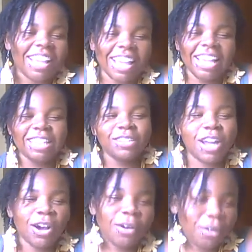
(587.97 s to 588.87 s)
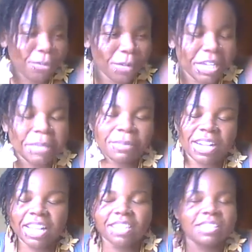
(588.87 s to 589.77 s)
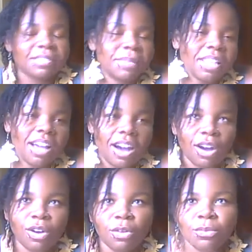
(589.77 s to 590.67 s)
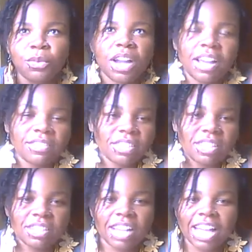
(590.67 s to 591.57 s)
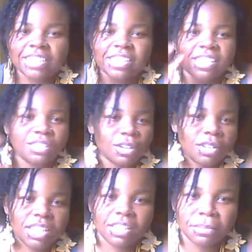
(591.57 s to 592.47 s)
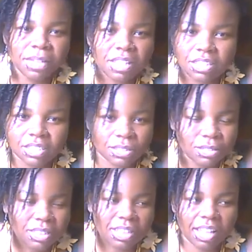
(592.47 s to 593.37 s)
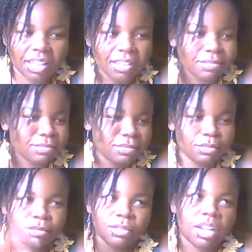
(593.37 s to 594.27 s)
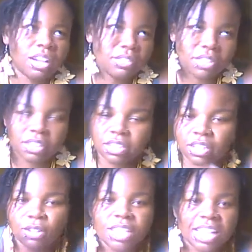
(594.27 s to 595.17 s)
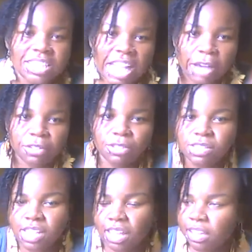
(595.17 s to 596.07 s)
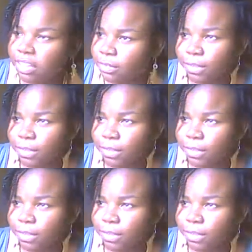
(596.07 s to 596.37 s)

And, you know, when he brings Miller home, whatever, I still don't get the Miller juice. Like, whatever. Go take a shower, you stink.